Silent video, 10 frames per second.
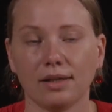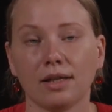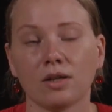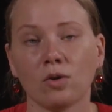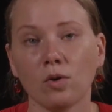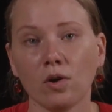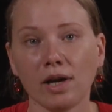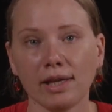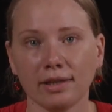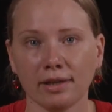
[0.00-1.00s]
The core
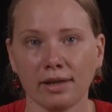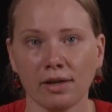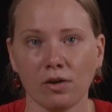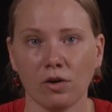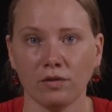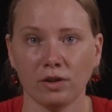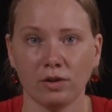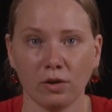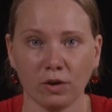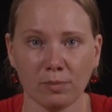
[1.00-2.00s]
idea of the
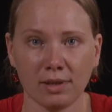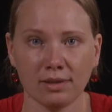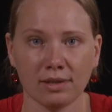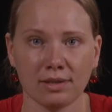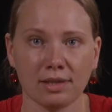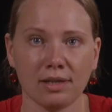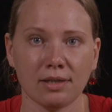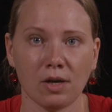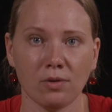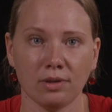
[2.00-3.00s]
document is set
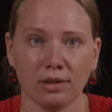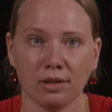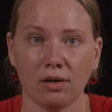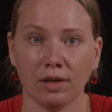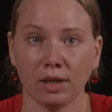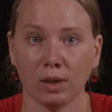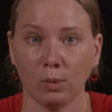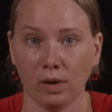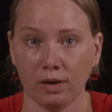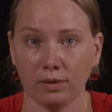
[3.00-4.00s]
out in the Article
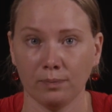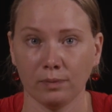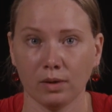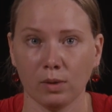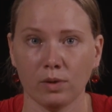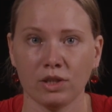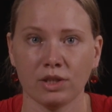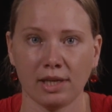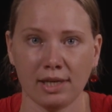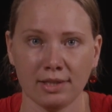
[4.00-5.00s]
1, which
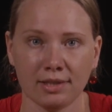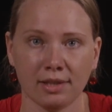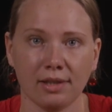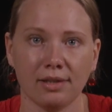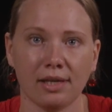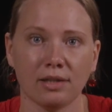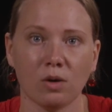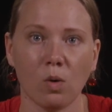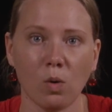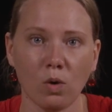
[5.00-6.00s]
states that
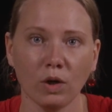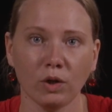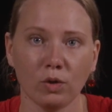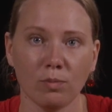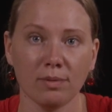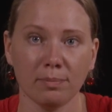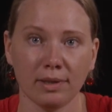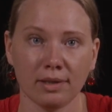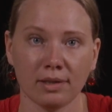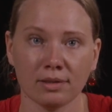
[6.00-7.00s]
all human
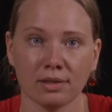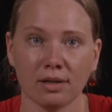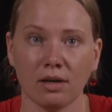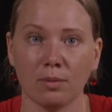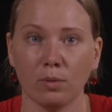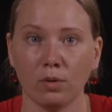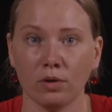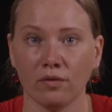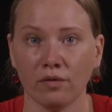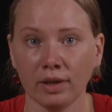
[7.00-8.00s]
beings are
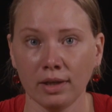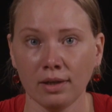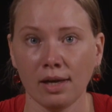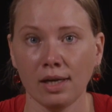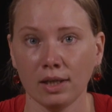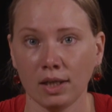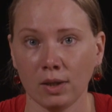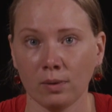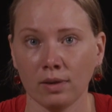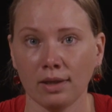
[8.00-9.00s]
born free and
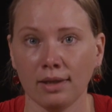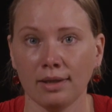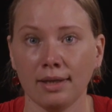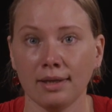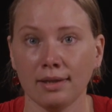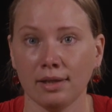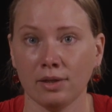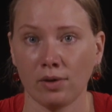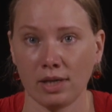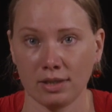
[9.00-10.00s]
equal in dignity
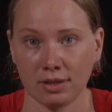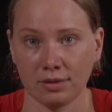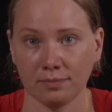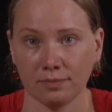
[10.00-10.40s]
and rights.